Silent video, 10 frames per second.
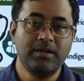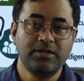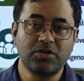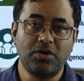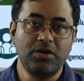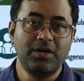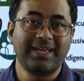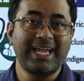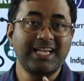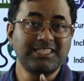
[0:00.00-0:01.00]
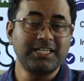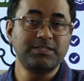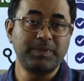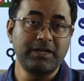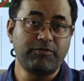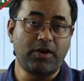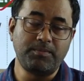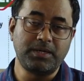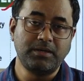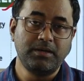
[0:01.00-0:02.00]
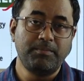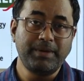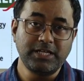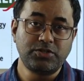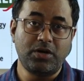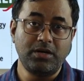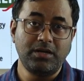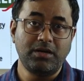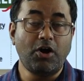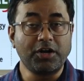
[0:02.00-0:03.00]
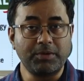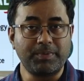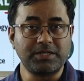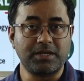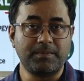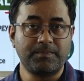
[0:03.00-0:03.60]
So caste is being formed based on occupation.